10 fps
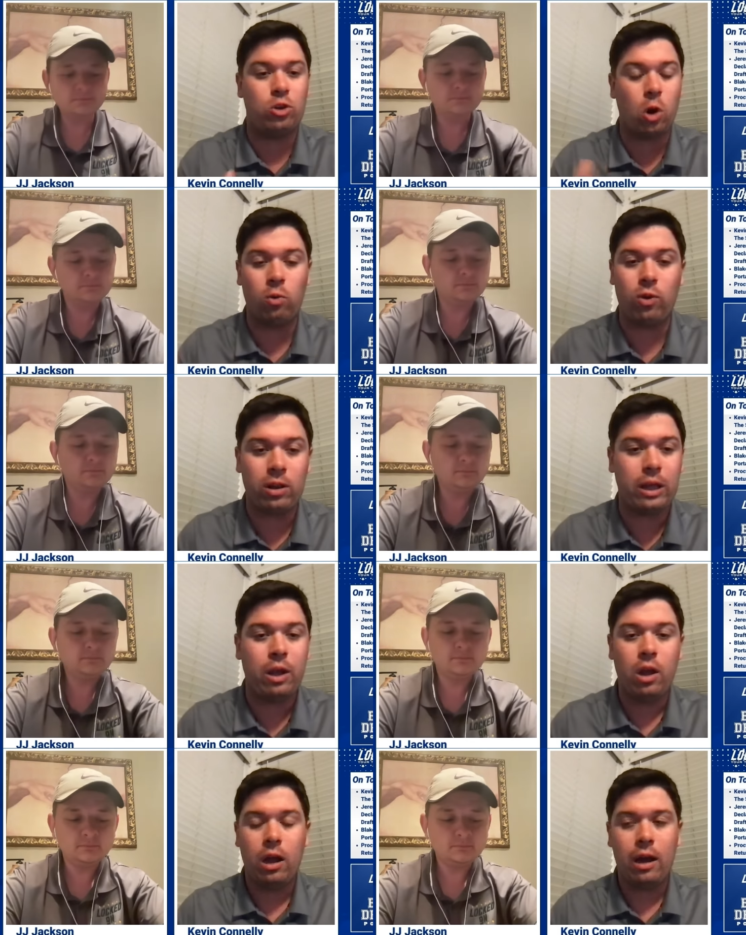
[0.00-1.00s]
Speaker 1: don't really
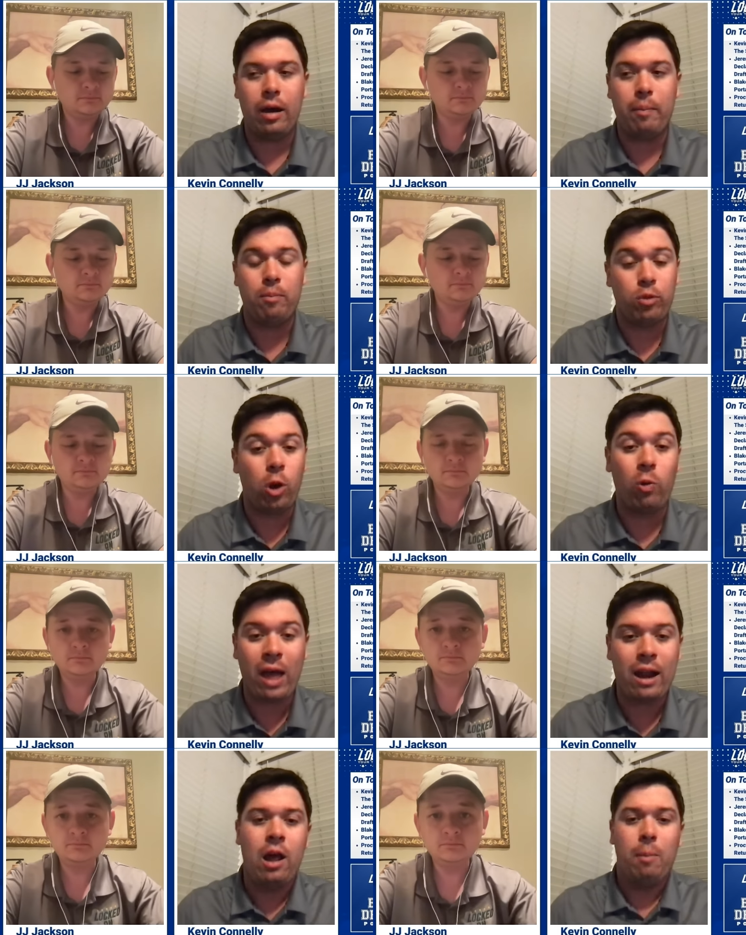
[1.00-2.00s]
um, know
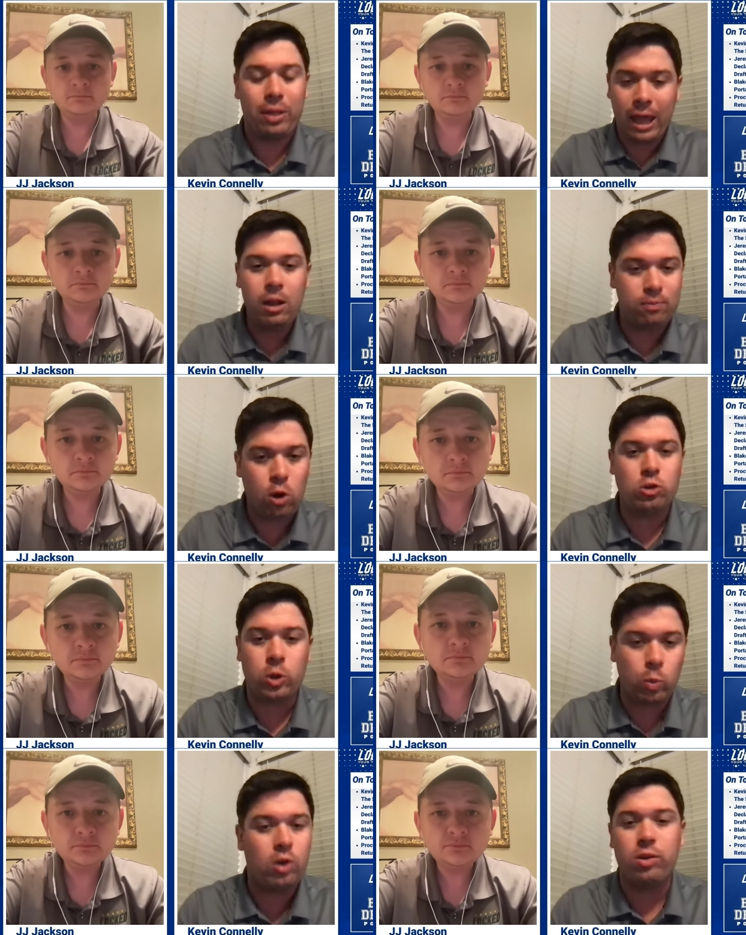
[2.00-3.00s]
that. But Caleb Foster
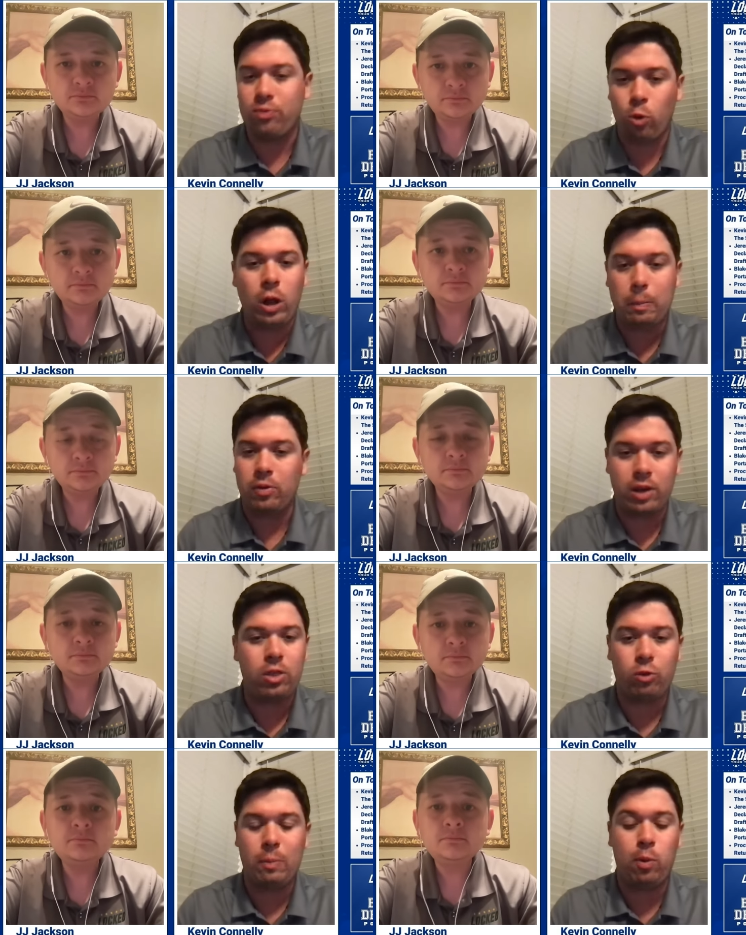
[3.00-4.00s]
was a
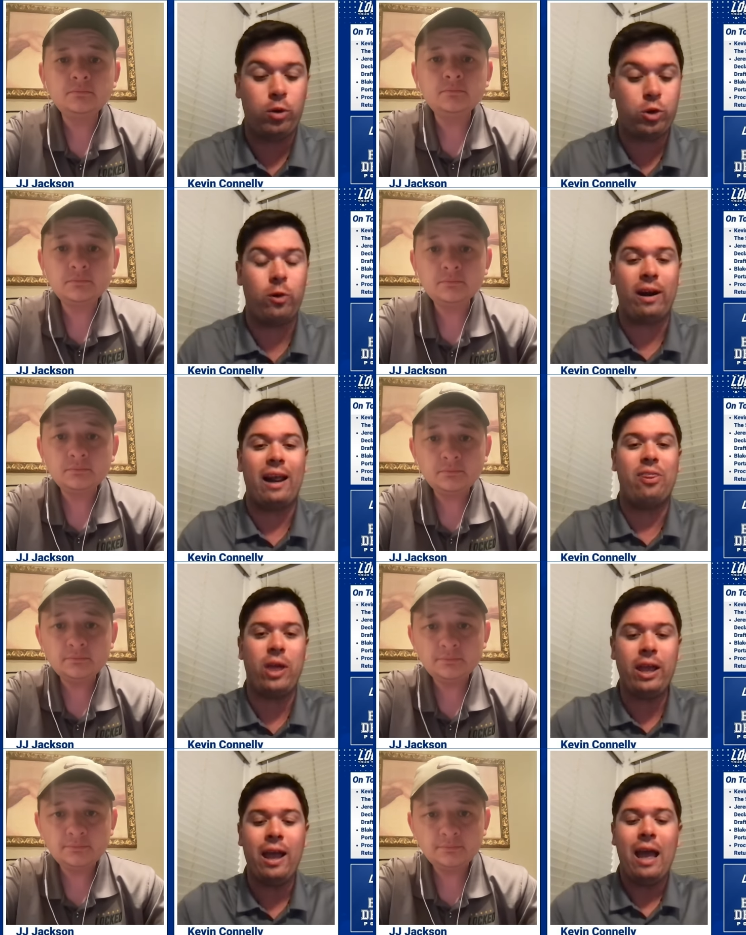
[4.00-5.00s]
40% three point shooter. And I
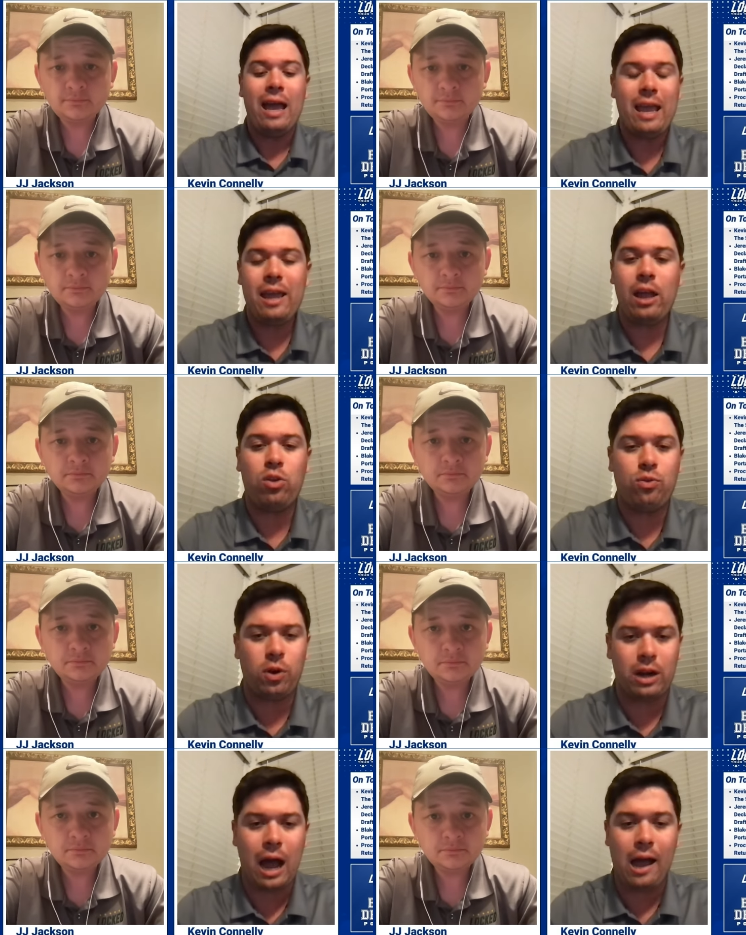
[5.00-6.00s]
think he gets
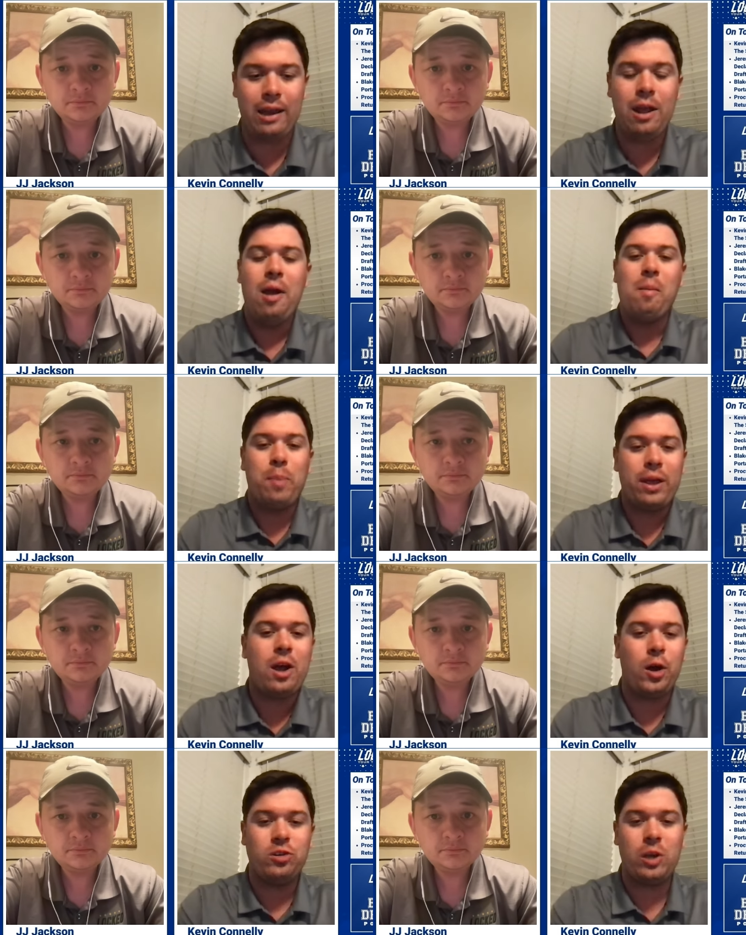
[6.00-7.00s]
forgotten
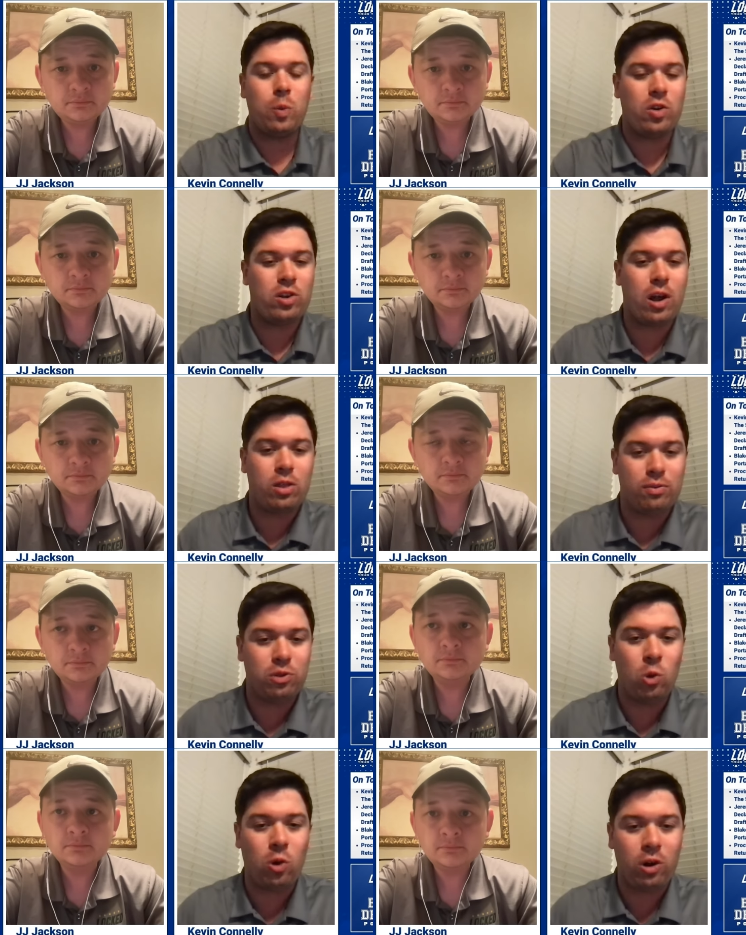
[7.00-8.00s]
because he wasn't on the
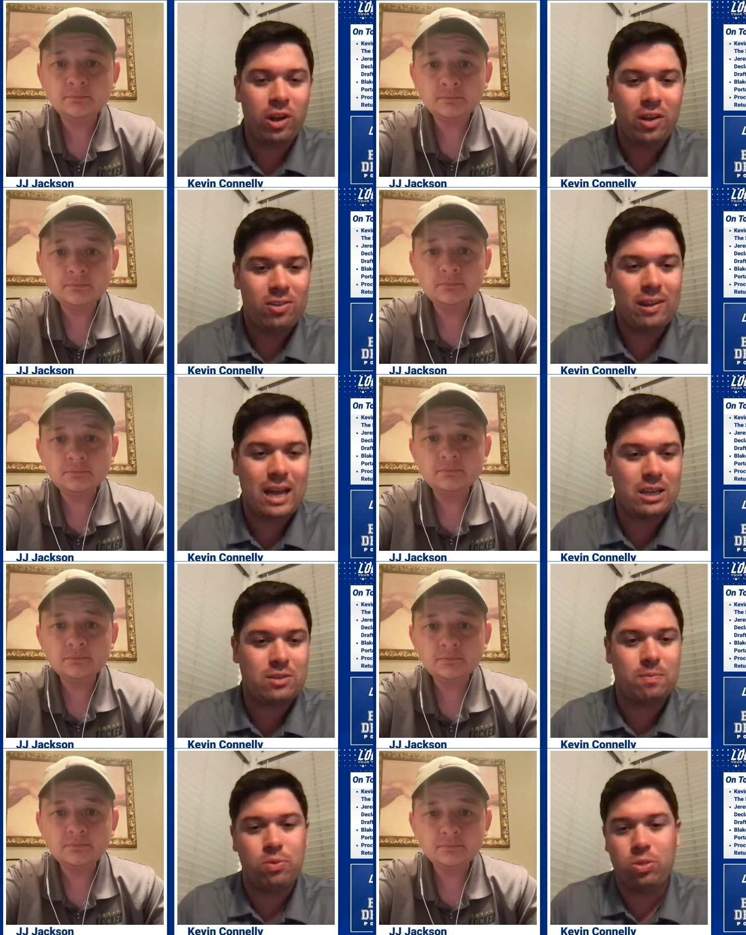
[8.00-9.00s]
floor the
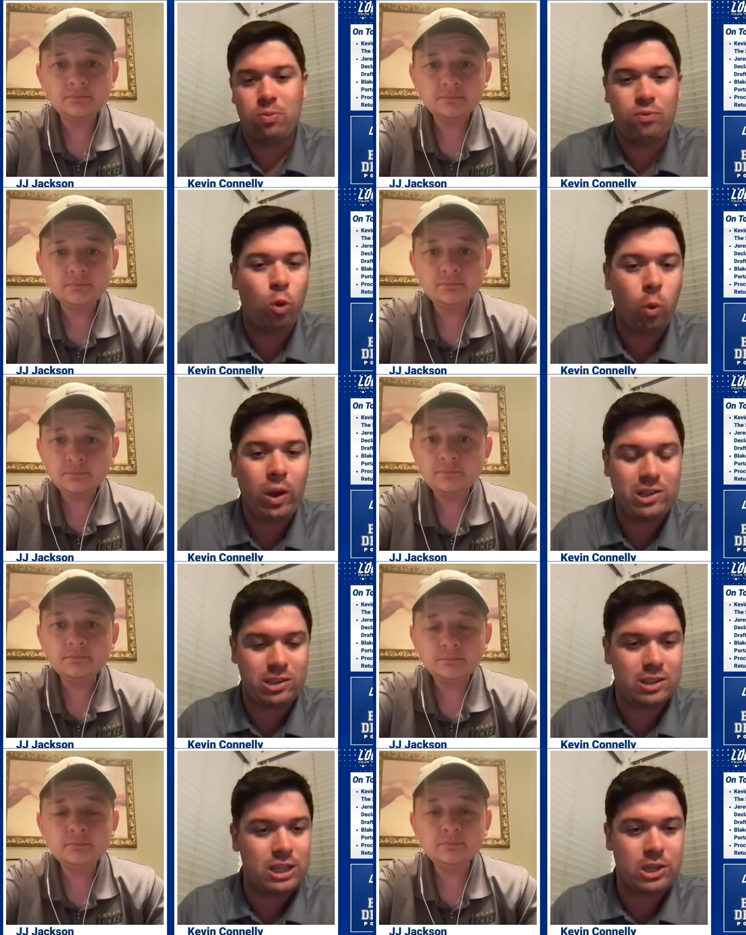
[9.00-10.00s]
last four weeks of
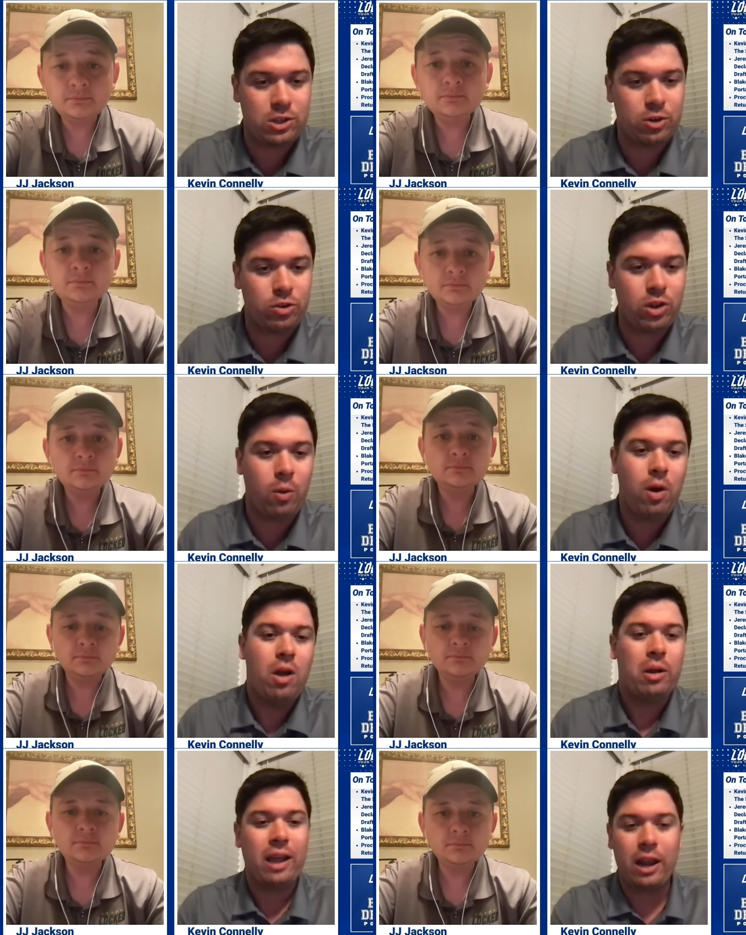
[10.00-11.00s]
the season or so,
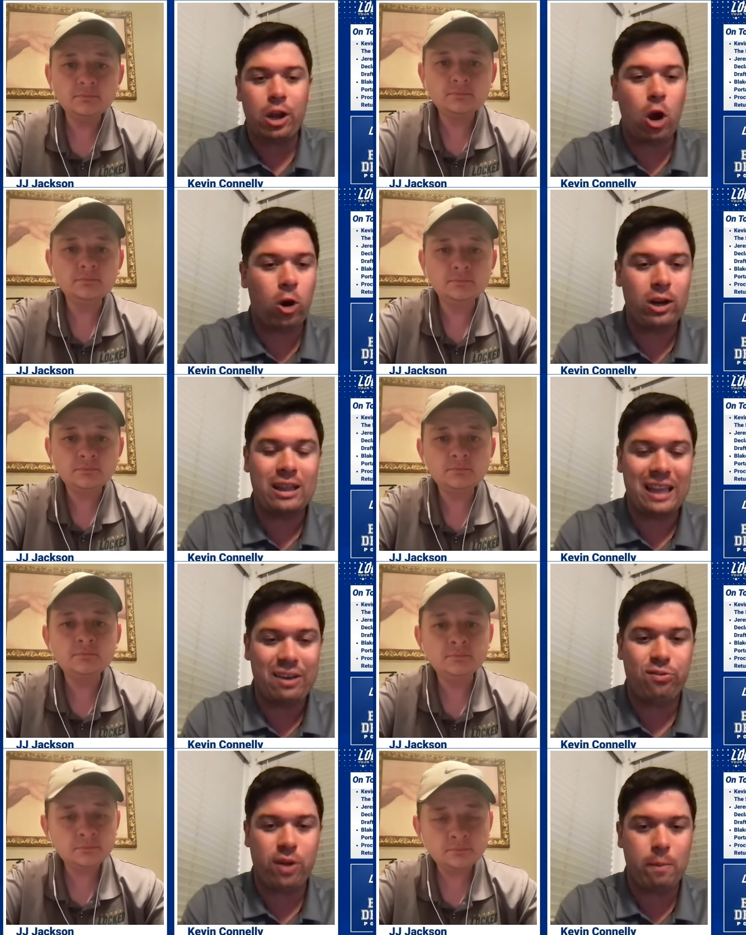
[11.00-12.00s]
getting hurt in
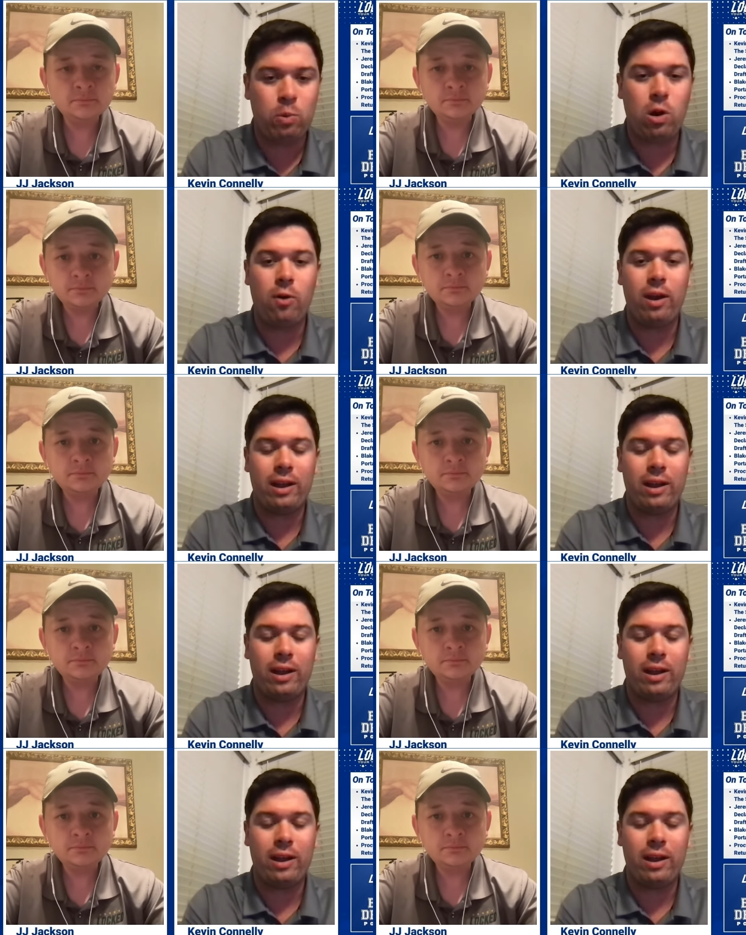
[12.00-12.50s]
late February